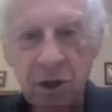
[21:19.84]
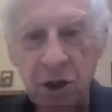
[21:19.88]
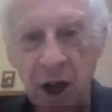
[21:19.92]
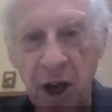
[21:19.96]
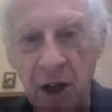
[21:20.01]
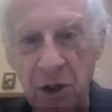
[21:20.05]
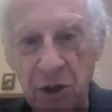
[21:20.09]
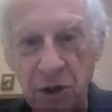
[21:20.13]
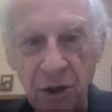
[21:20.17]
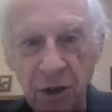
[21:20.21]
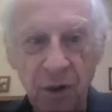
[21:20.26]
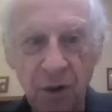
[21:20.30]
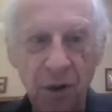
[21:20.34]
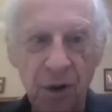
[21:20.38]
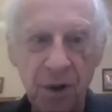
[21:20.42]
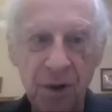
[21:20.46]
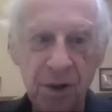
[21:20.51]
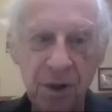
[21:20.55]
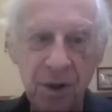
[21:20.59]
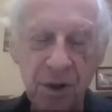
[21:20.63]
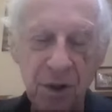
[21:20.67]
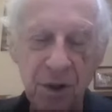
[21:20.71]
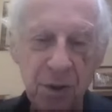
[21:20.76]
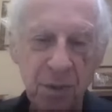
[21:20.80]
change the
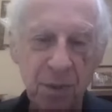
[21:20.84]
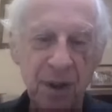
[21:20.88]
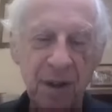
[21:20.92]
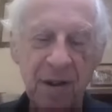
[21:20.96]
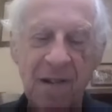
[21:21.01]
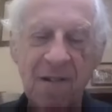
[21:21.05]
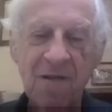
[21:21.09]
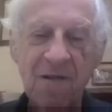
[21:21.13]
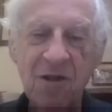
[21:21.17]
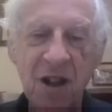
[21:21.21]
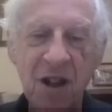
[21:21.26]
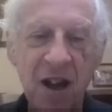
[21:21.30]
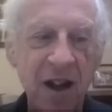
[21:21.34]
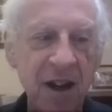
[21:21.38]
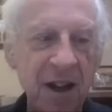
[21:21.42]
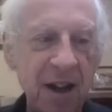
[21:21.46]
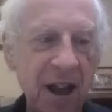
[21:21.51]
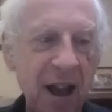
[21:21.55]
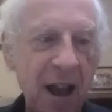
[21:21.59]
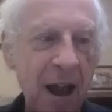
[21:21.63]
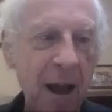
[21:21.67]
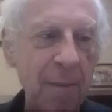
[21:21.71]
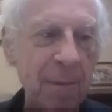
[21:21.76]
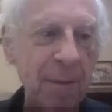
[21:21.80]
courses, but it's not going
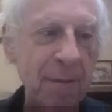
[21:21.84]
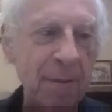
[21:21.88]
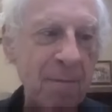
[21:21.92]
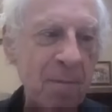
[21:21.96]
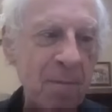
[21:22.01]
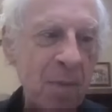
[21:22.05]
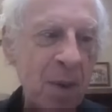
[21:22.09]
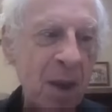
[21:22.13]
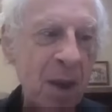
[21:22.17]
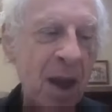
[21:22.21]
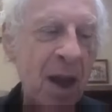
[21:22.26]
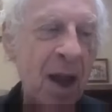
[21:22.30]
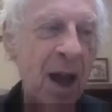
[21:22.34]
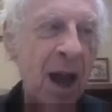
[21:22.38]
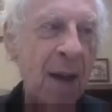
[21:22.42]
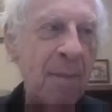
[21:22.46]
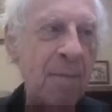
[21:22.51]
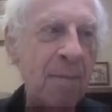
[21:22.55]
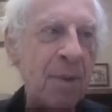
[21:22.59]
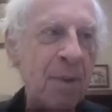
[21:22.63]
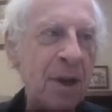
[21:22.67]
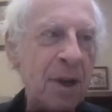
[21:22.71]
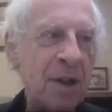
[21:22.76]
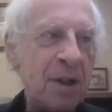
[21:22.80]
to happen. I
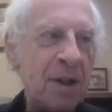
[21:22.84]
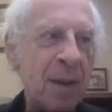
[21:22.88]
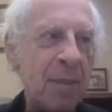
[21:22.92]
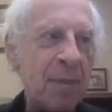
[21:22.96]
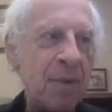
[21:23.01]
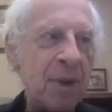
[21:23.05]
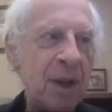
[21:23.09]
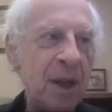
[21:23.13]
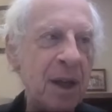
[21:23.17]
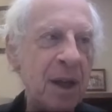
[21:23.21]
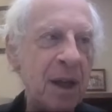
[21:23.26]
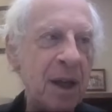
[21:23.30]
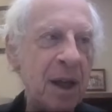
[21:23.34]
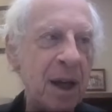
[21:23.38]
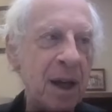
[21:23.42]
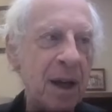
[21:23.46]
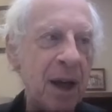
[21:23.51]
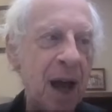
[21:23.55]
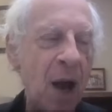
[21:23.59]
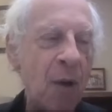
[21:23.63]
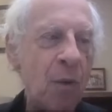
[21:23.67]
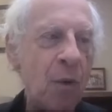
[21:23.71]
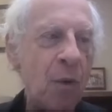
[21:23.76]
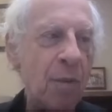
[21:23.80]
picked up the, uh,
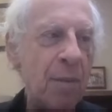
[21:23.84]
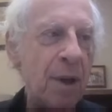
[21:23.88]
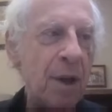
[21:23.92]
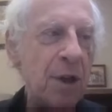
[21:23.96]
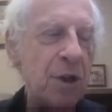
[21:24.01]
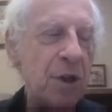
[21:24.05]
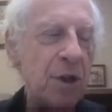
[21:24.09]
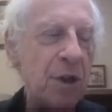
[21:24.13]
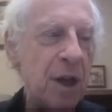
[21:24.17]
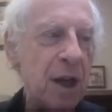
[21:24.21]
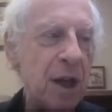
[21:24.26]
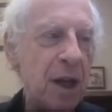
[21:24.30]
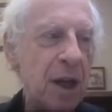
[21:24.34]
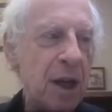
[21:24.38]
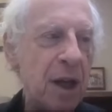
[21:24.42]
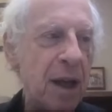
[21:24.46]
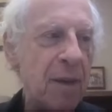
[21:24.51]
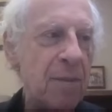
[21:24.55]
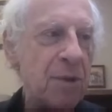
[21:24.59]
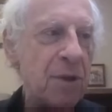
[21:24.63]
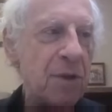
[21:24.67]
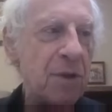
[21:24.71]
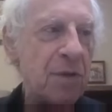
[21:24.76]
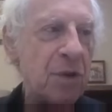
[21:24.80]
I won't mention any
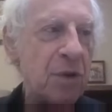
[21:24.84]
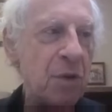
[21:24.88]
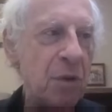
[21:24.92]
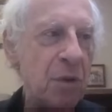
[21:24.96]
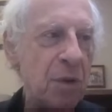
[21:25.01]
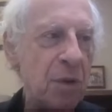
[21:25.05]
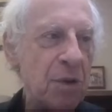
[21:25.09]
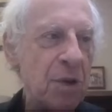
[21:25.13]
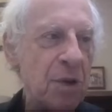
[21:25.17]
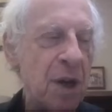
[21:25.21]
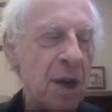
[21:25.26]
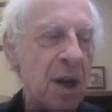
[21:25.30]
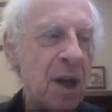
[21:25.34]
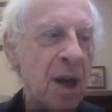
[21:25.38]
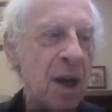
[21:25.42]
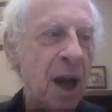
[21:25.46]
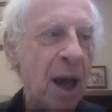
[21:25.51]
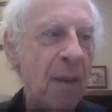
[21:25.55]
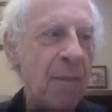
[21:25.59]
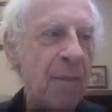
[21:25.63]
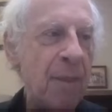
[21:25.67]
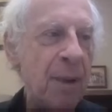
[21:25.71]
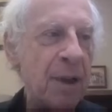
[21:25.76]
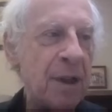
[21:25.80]
names of schools.
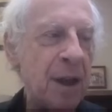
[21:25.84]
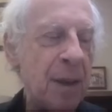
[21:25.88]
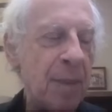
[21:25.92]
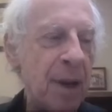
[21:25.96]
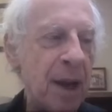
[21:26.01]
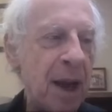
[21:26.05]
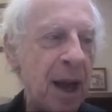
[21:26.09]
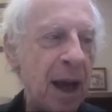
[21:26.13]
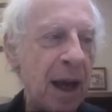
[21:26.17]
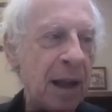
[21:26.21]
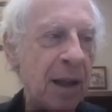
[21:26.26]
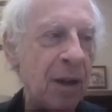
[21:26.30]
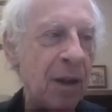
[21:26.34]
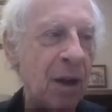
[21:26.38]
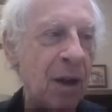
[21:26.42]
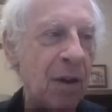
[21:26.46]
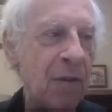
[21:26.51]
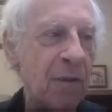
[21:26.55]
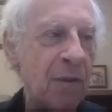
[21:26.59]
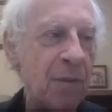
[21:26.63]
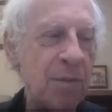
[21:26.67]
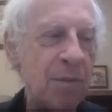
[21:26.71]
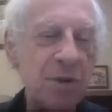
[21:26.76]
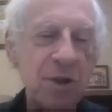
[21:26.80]
I picked up a
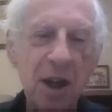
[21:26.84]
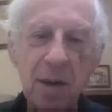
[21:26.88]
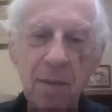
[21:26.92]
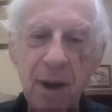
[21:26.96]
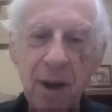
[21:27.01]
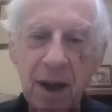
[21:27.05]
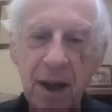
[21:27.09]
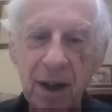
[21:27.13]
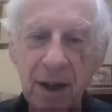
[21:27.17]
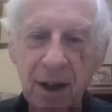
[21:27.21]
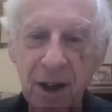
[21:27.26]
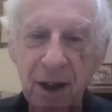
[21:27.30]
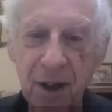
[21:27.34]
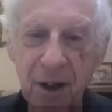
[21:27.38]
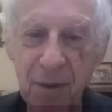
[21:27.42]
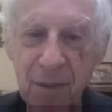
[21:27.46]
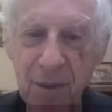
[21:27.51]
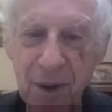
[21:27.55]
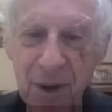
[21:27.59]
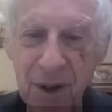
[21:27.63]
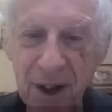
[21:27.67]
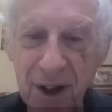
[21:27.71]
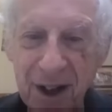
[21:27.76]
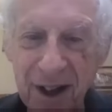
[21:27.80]
catalog from Santa Monica
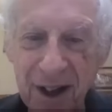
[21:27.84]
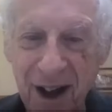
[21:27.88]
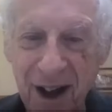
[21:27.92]
Community